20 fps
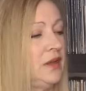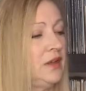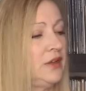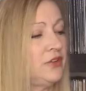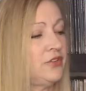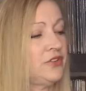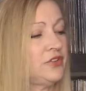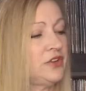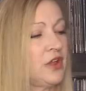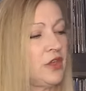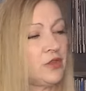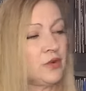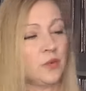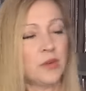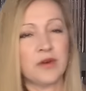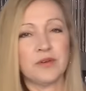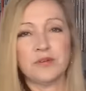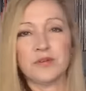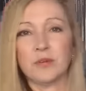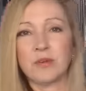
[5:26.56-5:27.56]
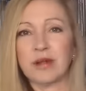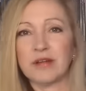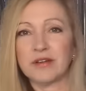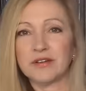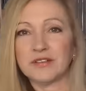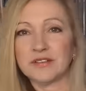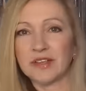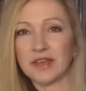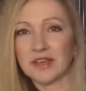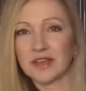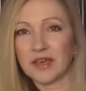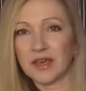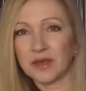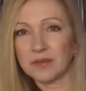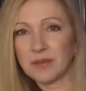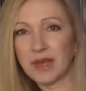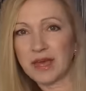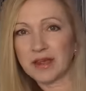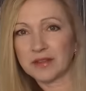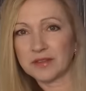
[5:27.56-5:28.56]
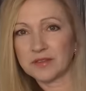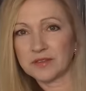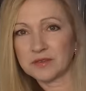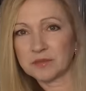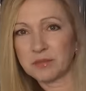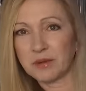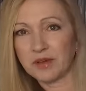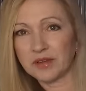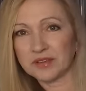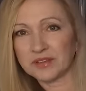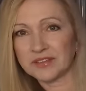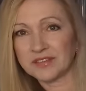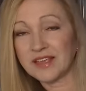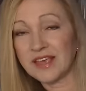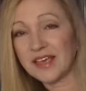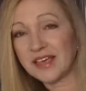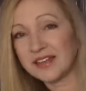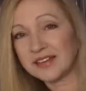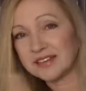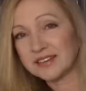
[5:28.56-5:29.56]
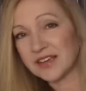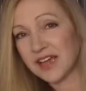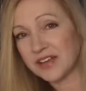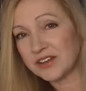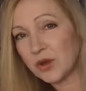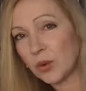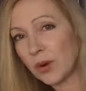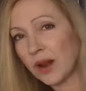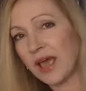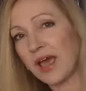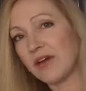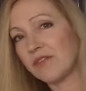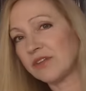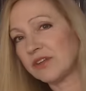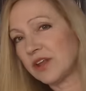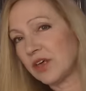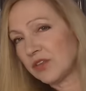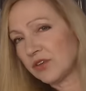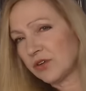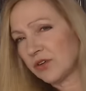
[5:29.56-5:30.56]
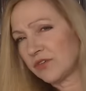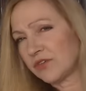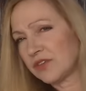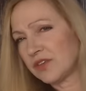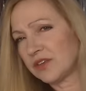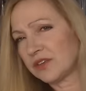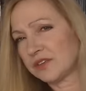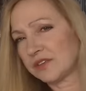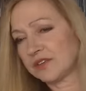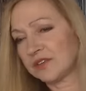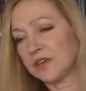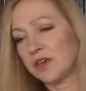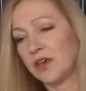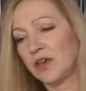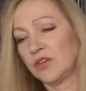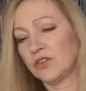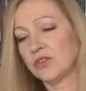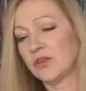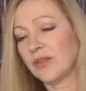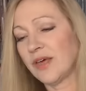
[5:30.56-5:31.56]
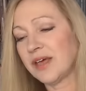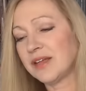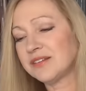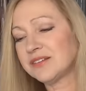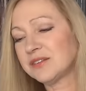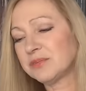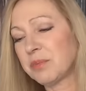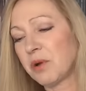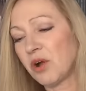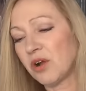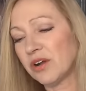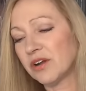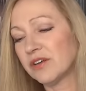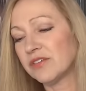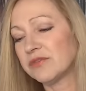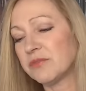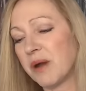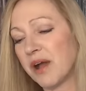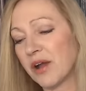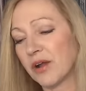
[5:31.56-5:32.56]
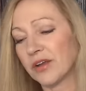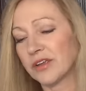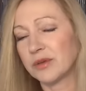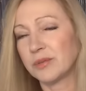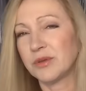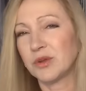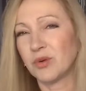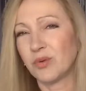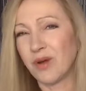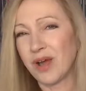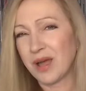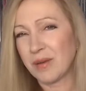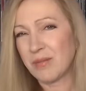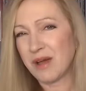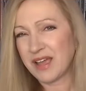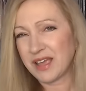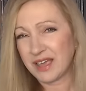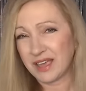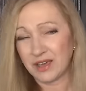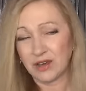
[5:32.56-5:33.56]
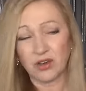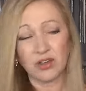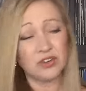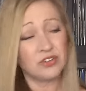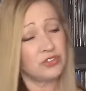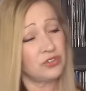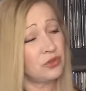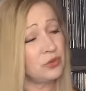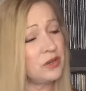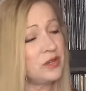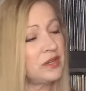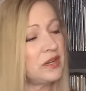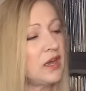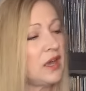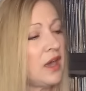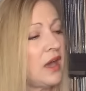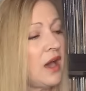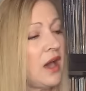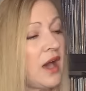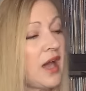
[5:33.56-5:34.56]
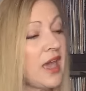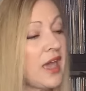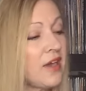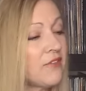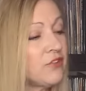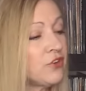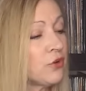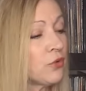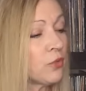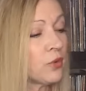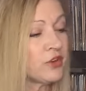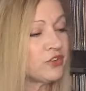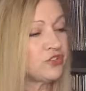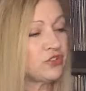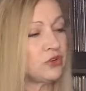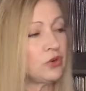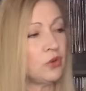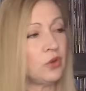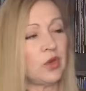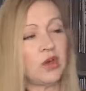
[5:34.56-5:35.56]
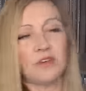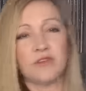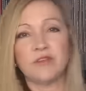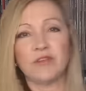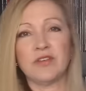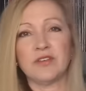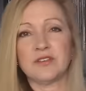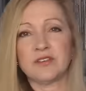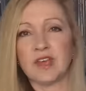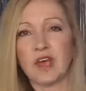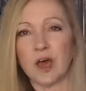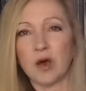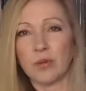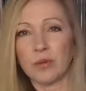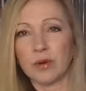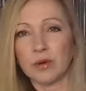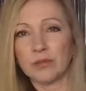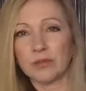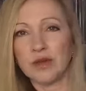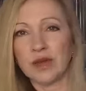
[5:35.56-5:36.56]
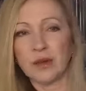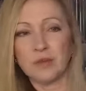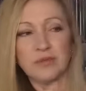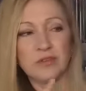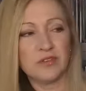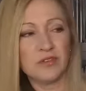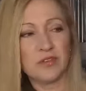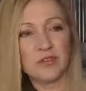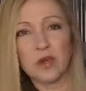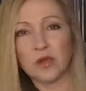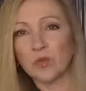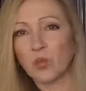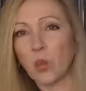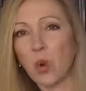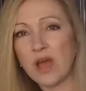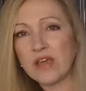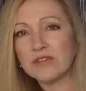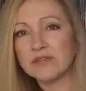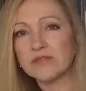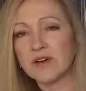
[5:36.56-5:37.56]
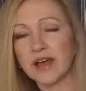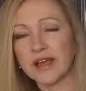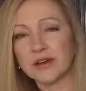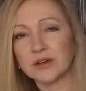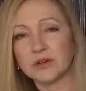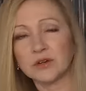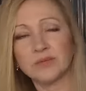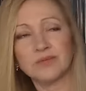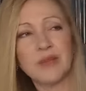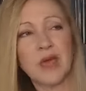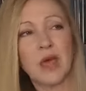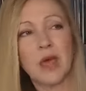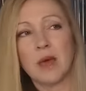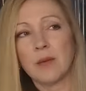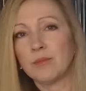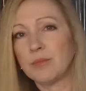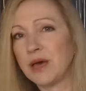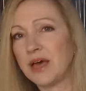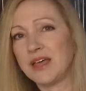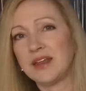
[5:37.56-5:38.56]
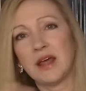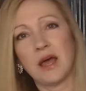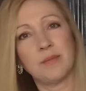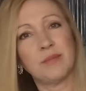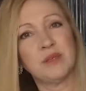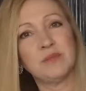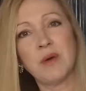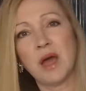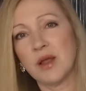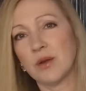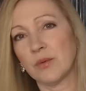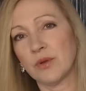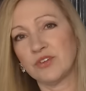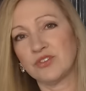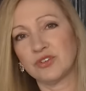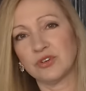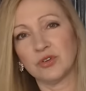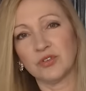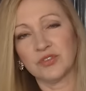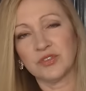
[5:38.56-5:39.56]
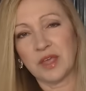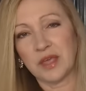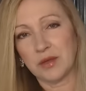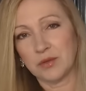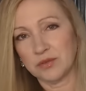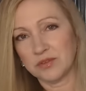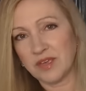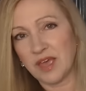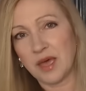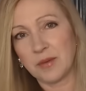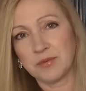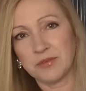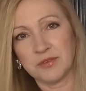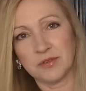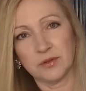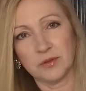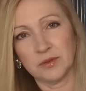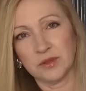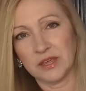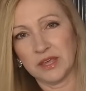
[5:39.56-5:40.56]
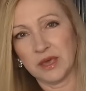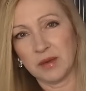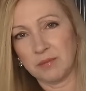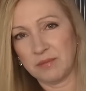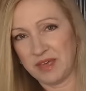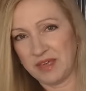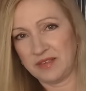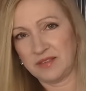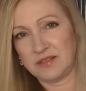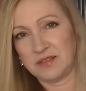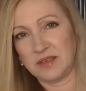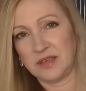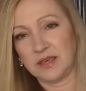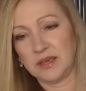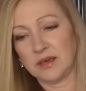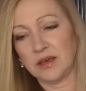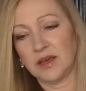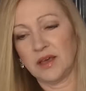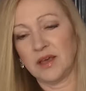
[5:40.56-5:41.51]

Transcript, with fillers: Here's another one of the records that came out of this box set. I don't have another of this, so that's part of my argument of why I might hang on to it. I have an original of this album. This is on white vinyl, but I mean, my original sounds absolutely amazing.